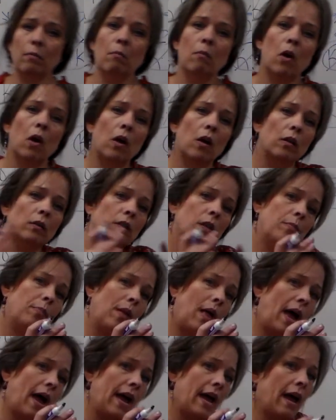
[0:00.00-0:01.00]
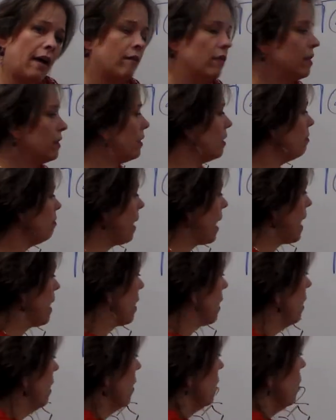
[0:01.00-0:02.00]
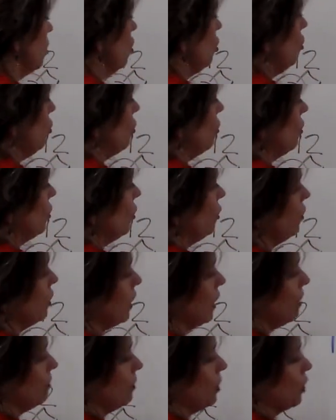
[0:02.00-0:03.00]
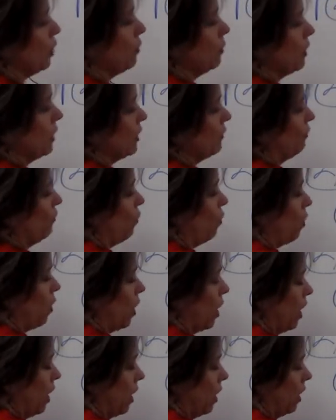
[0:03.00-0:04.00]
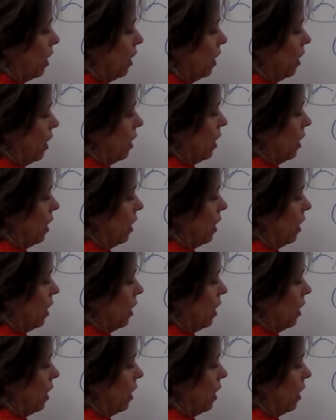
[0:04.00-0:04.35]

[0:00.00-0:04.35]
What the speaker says: to multiply everything back. So 2 times 2 is 4.